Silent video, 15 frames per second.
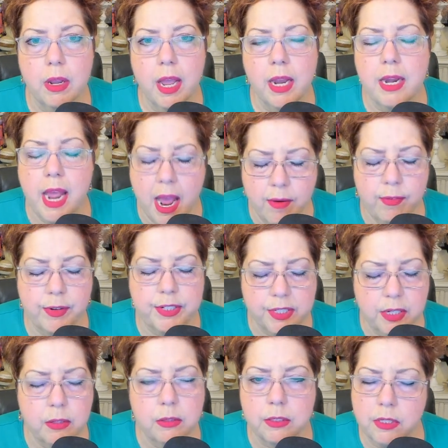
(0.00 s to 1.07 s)
And every
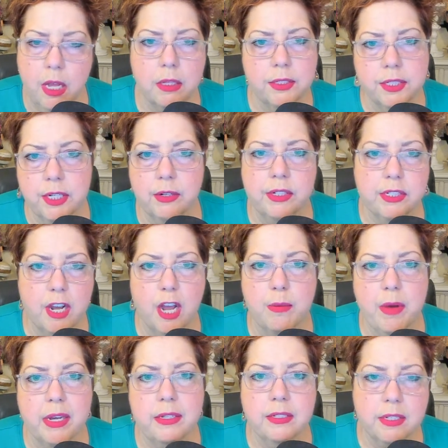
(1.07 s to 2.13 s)
single solitary time
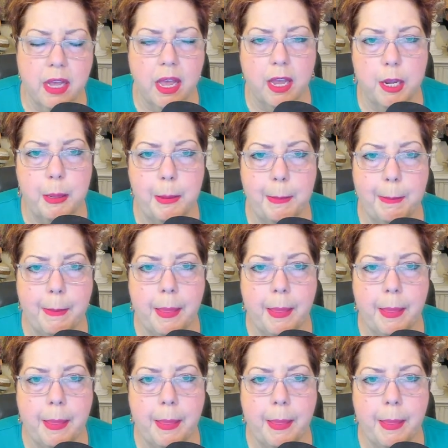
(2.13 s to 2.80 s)
I say,